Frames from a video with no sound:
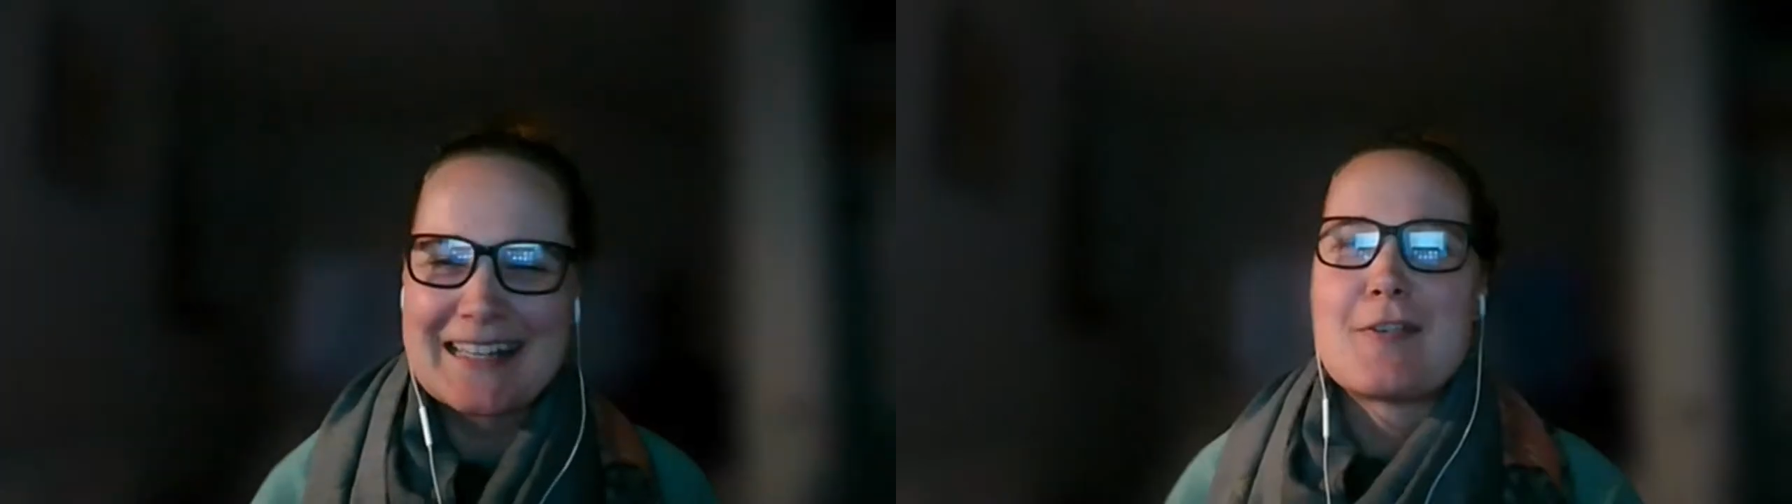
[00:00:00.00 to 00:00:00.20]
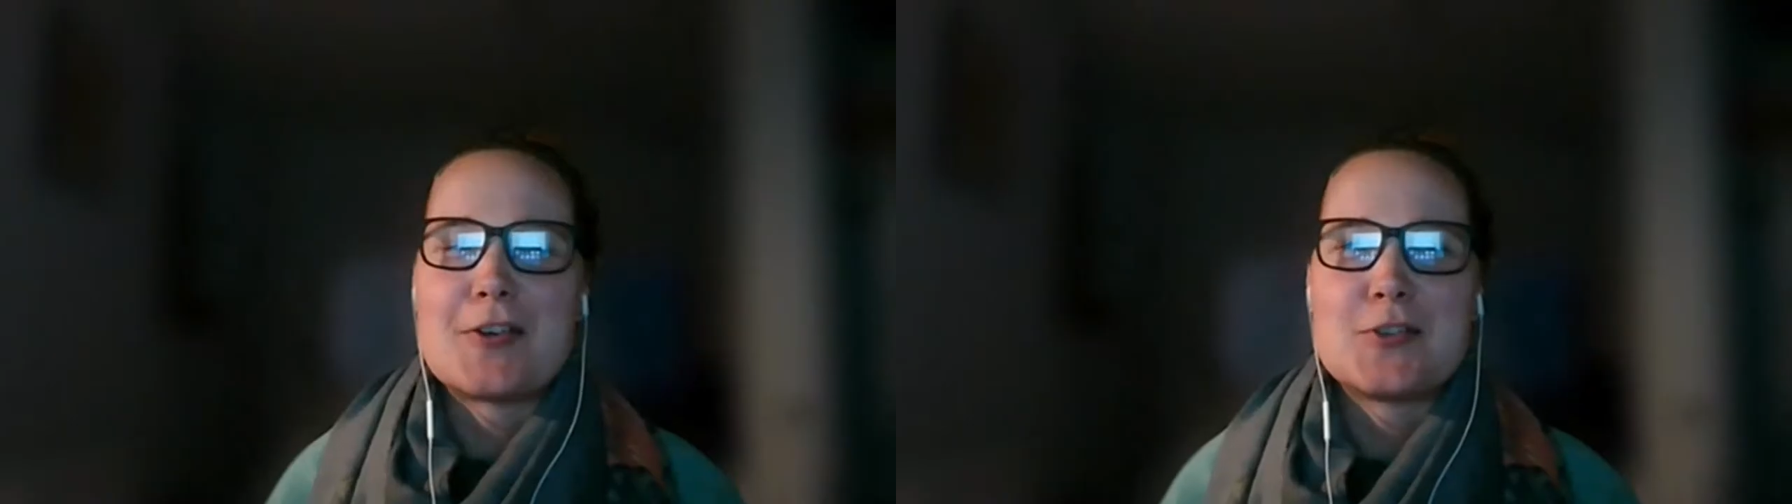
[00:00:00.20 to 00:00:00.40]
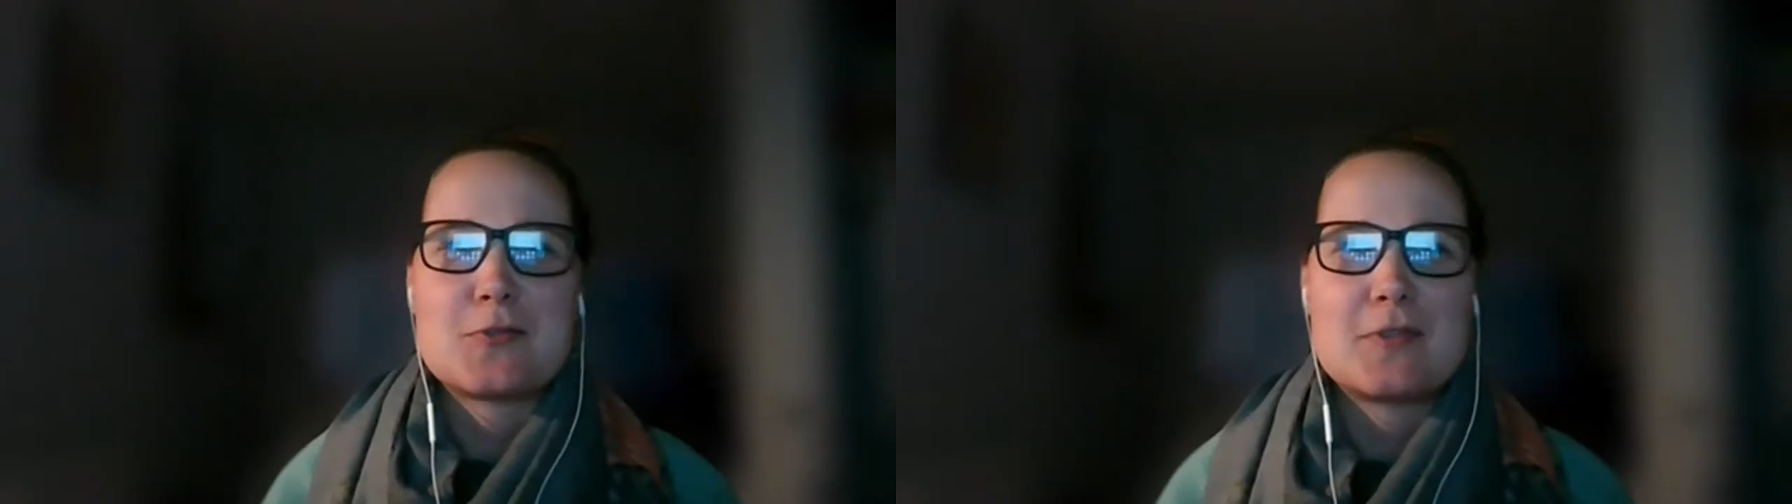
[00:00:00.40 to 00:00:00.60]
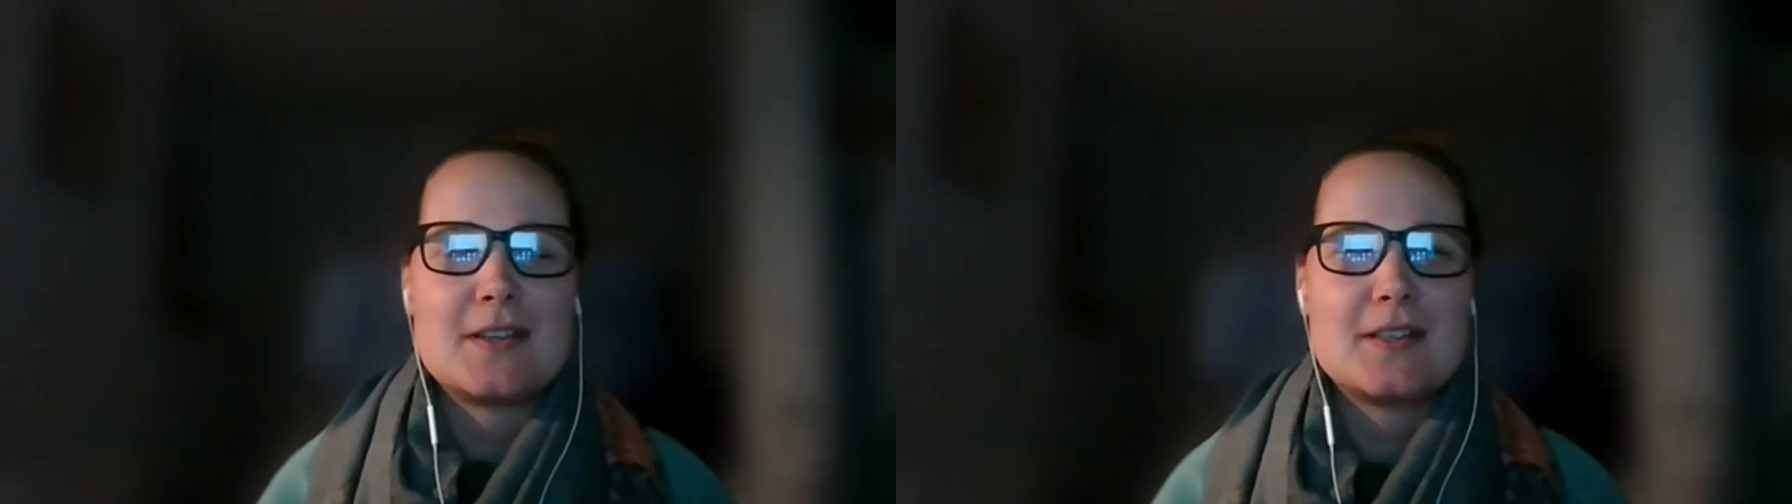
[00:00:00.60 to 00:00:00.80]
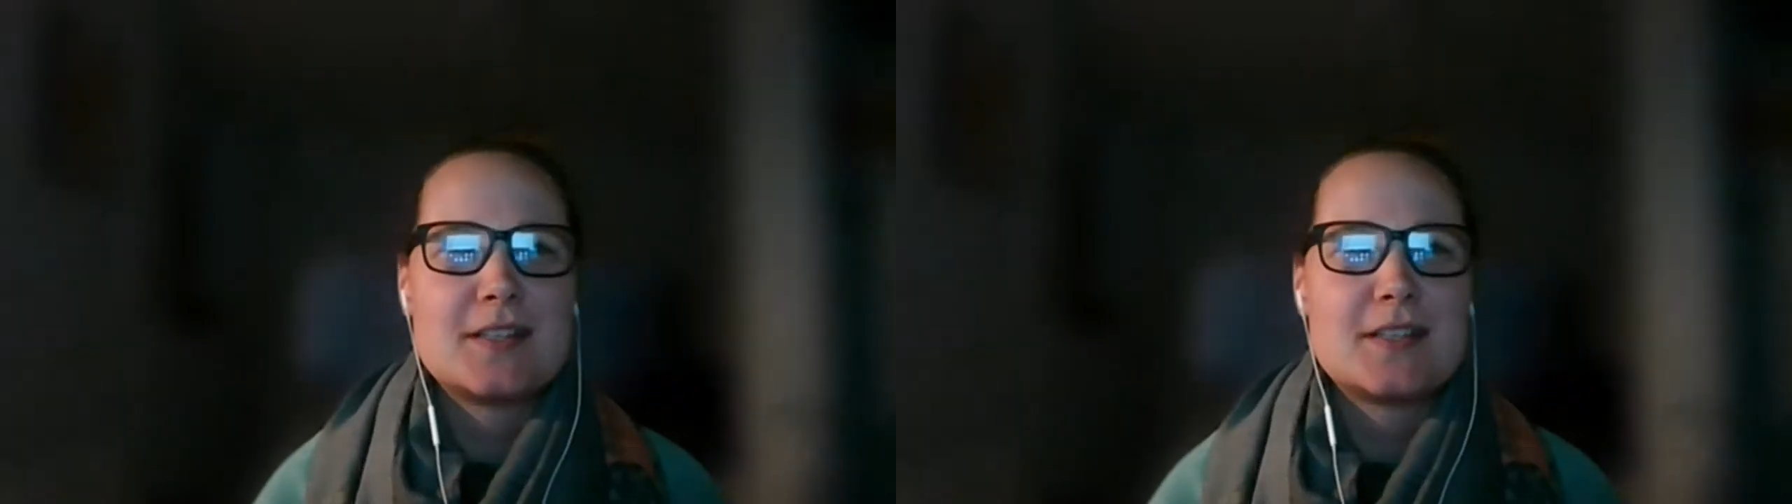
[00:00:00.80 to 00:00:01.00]
I
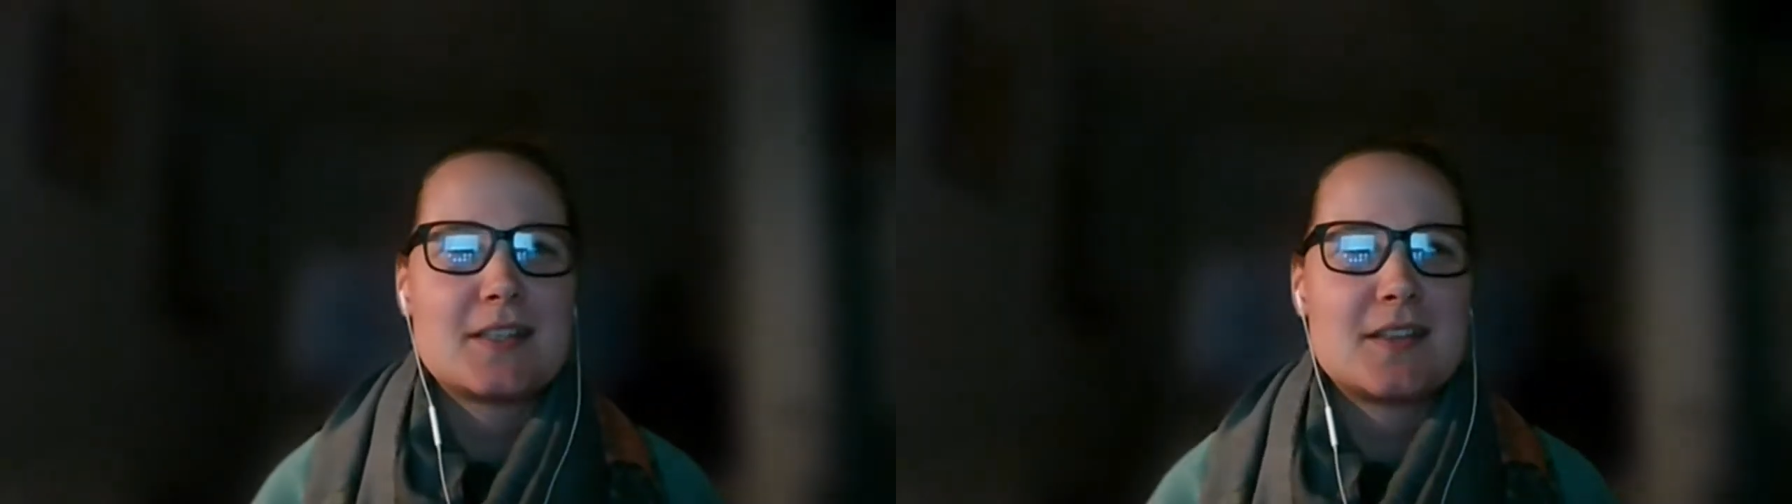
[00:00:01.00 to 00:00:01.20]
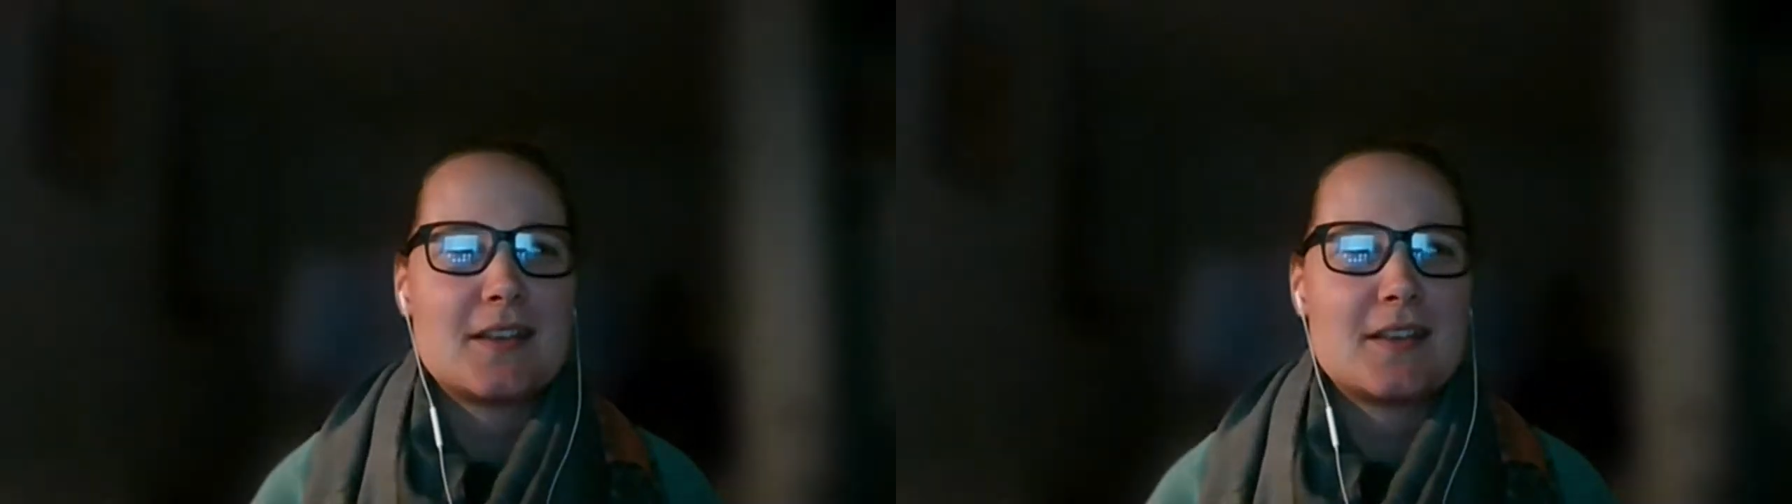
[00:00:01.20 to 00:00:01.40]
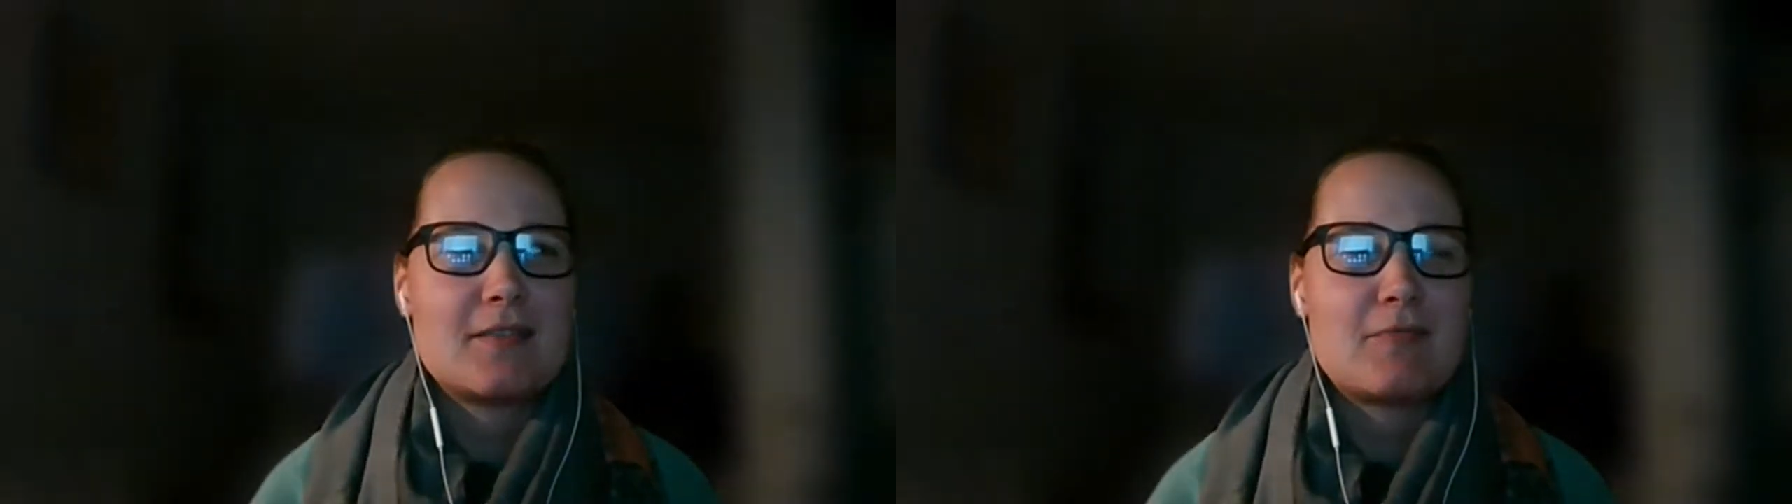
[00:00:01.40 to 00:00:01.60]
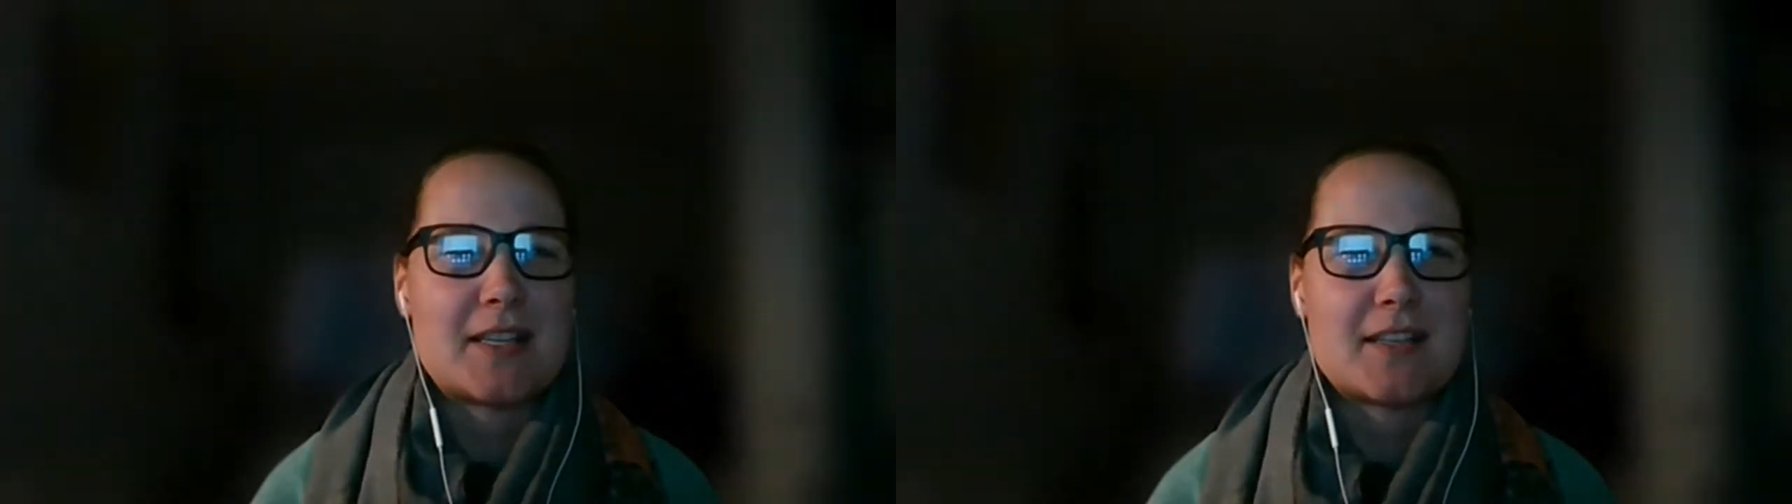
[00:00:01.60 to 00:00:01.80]
joined West